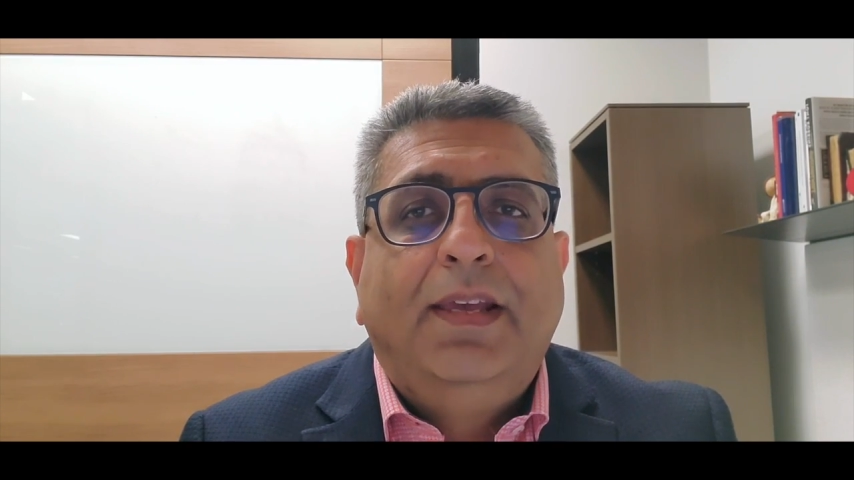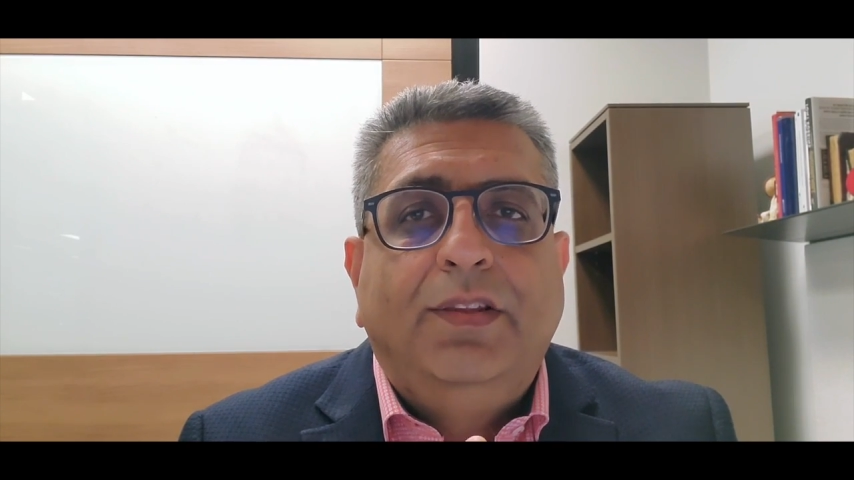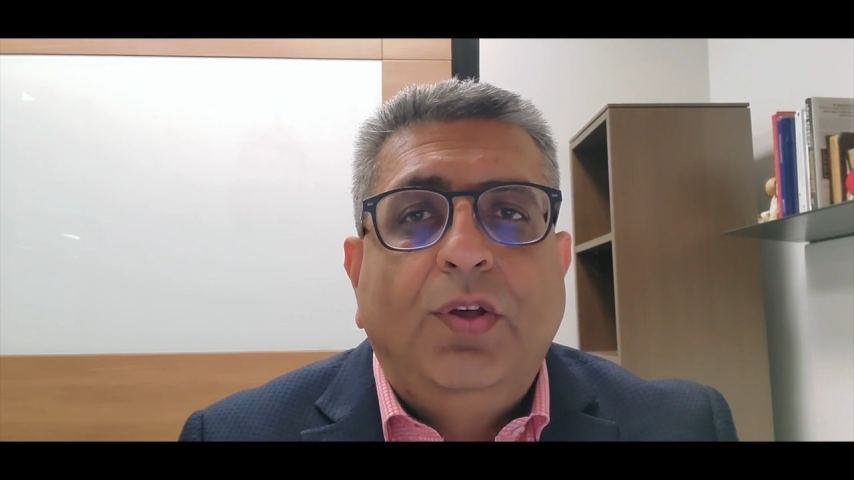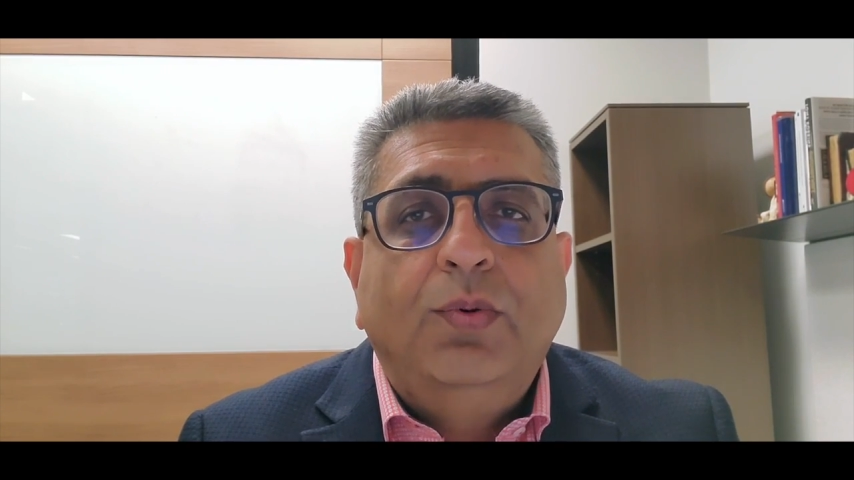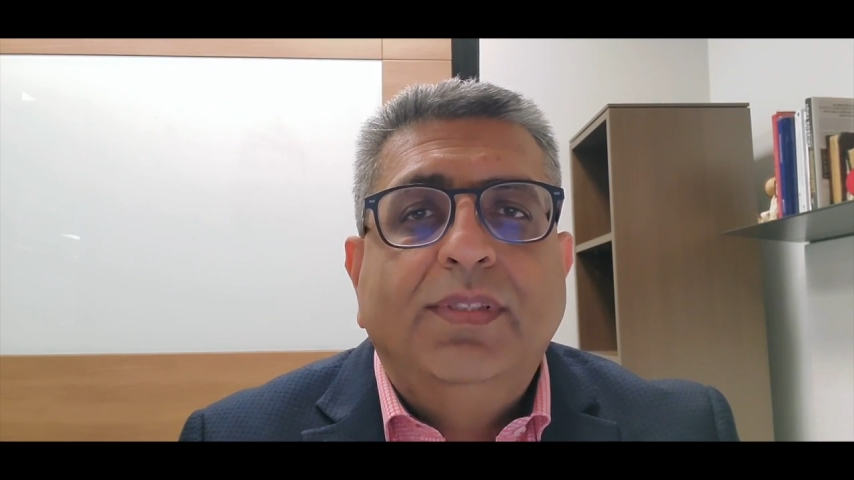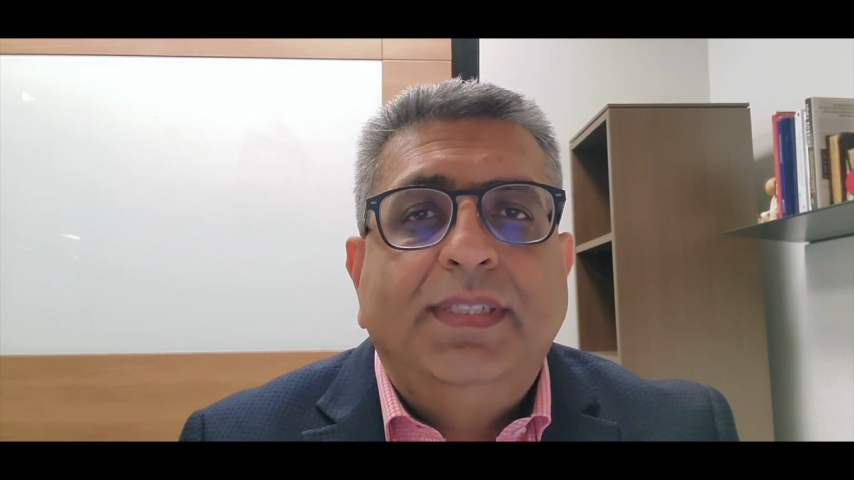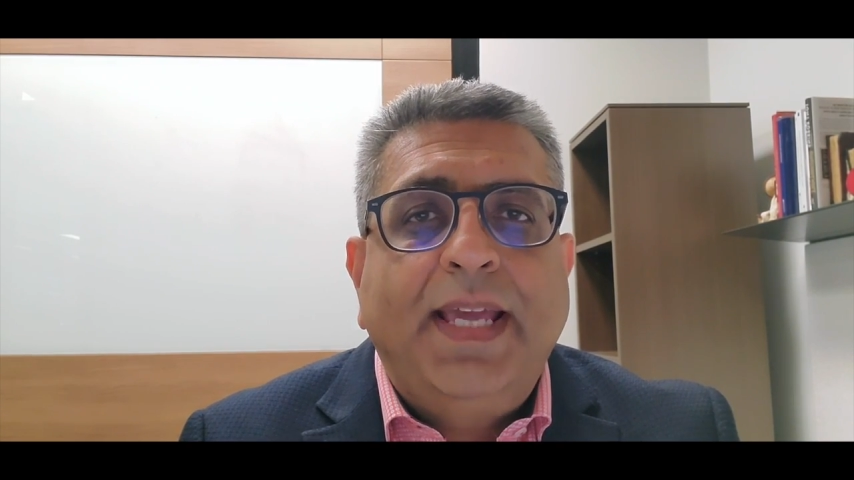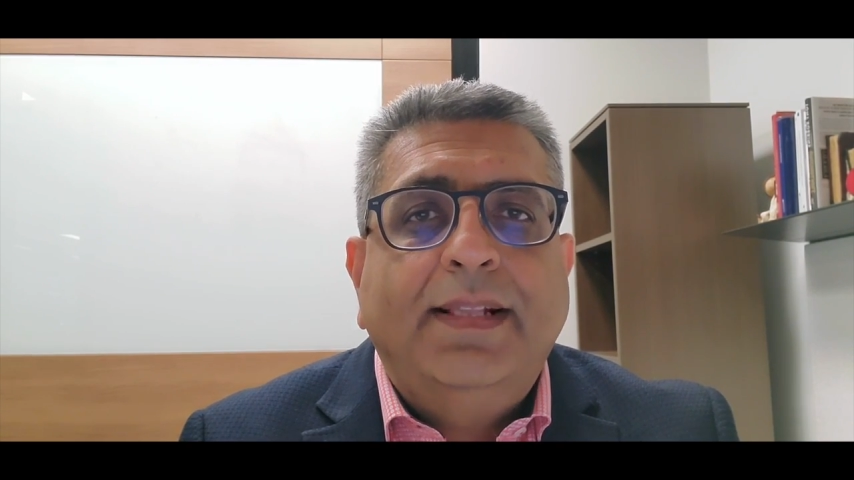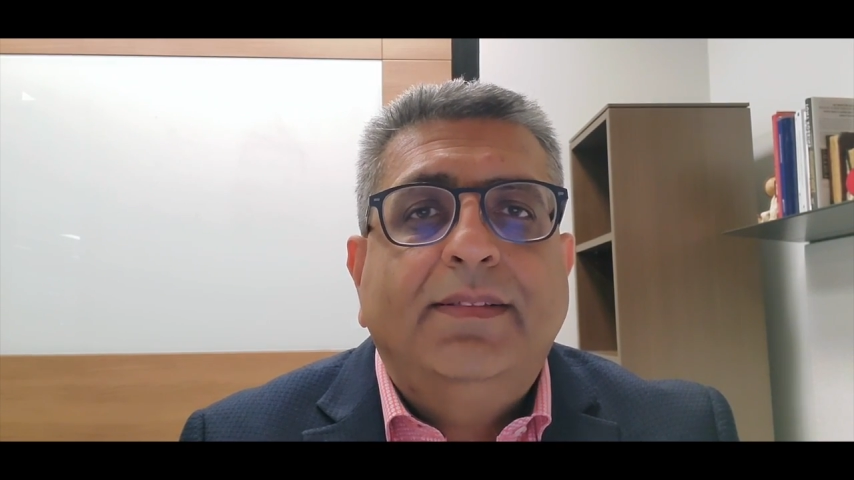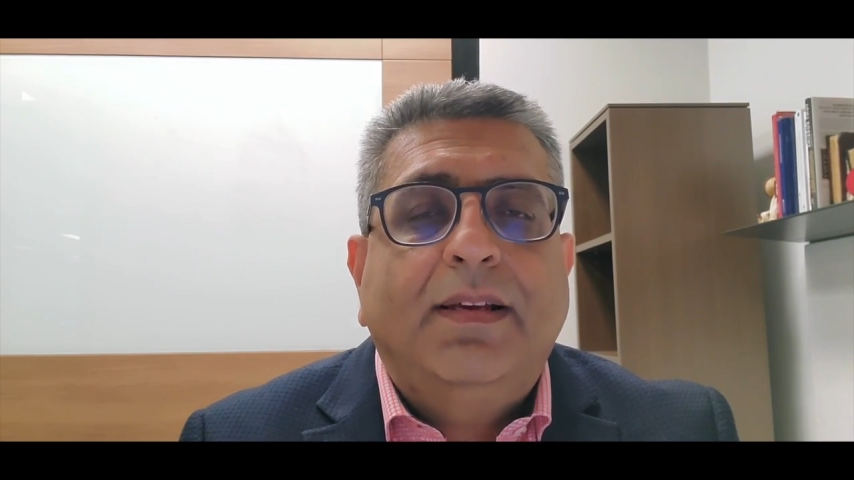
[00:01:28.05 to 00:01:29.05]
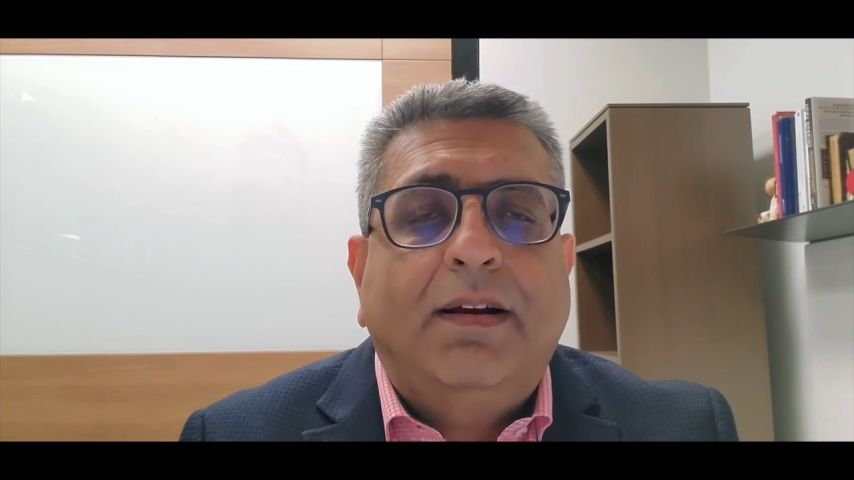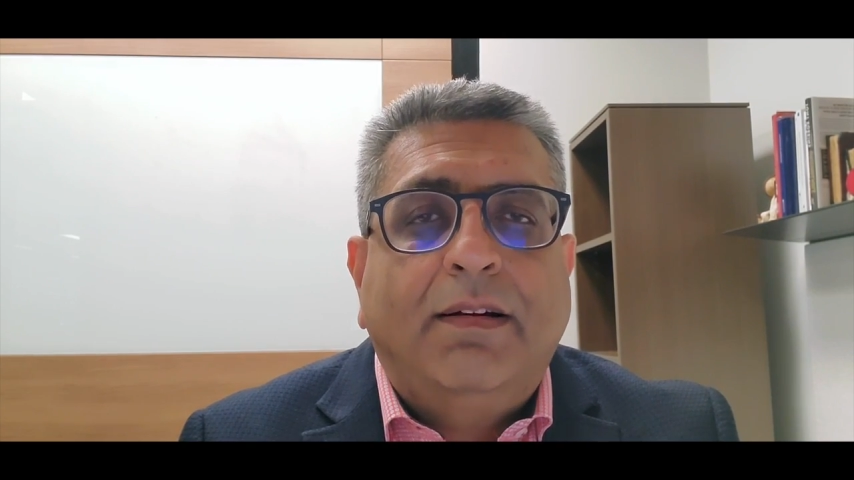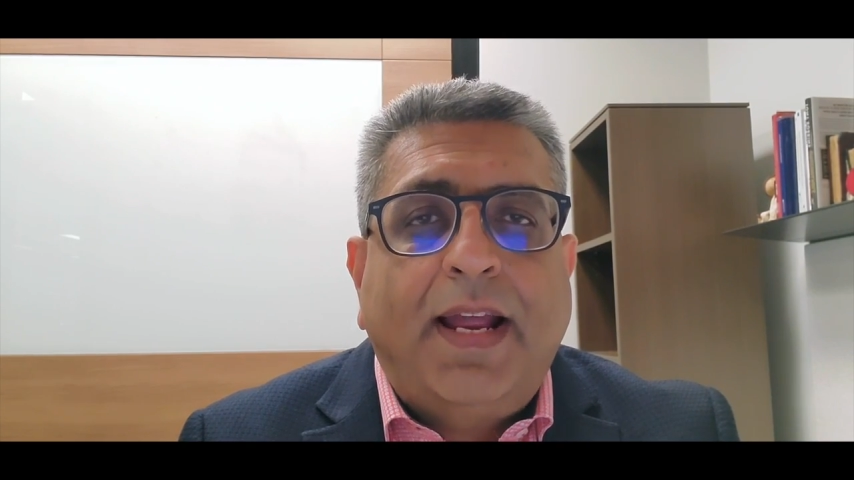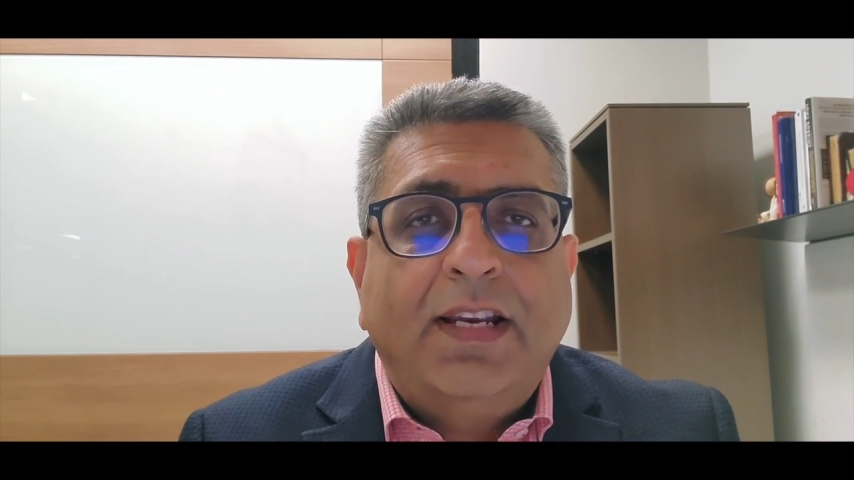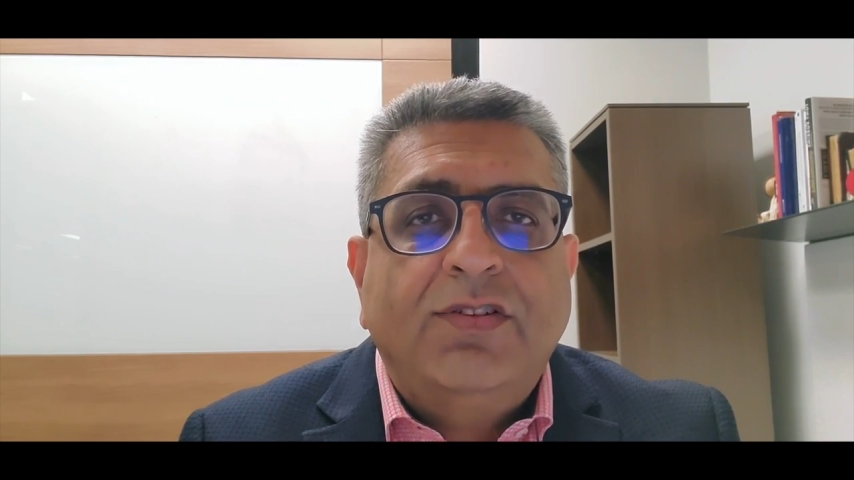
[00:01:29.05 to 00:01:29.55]
Those debts
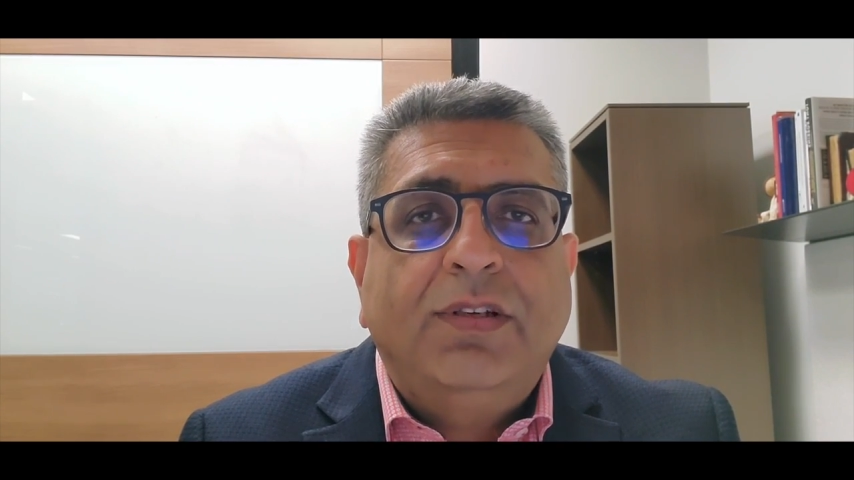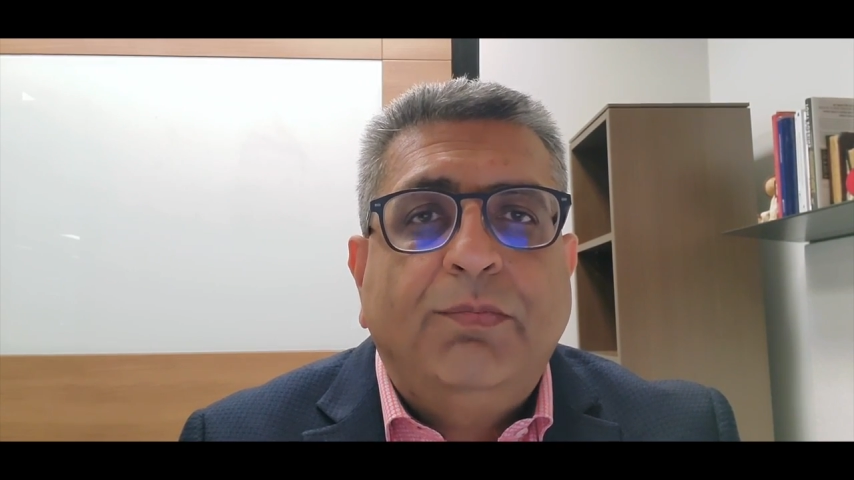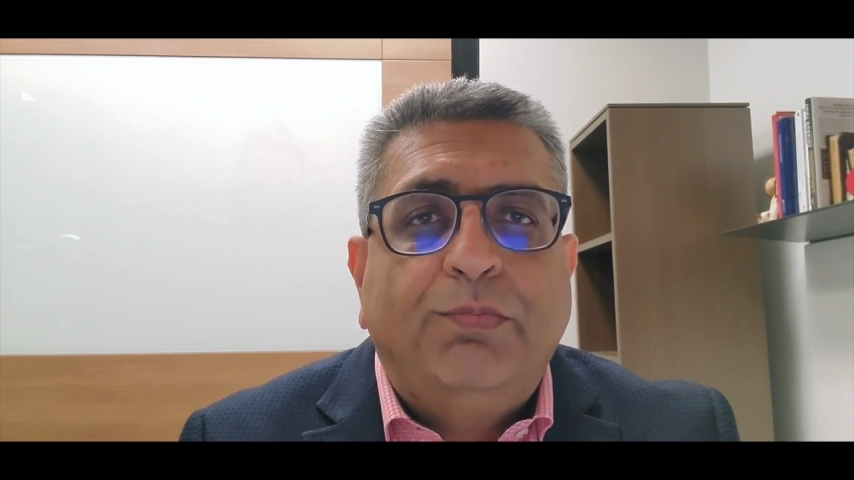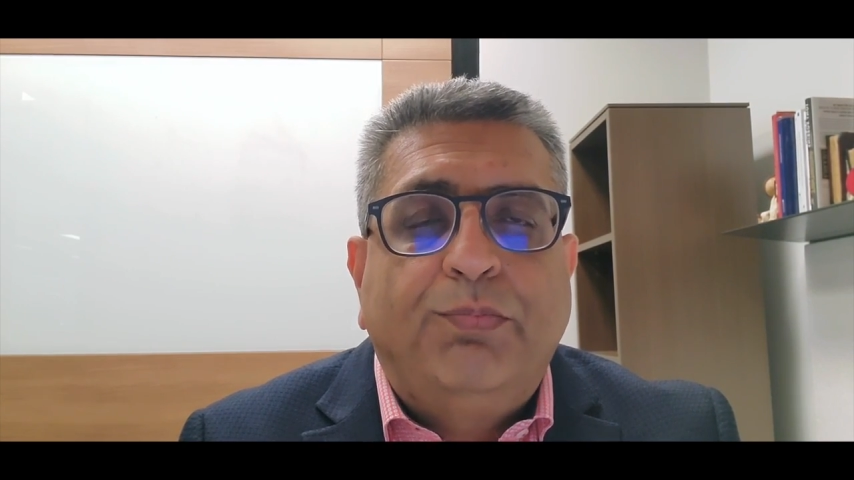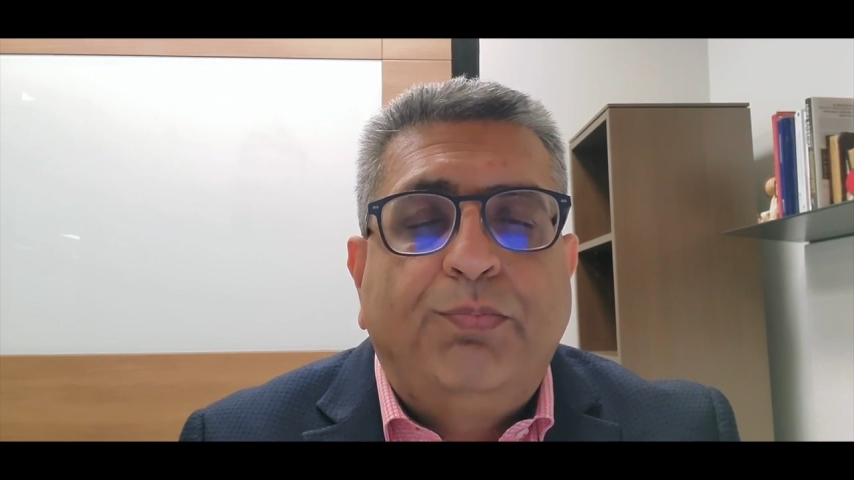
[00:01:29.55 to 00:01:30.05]
are actually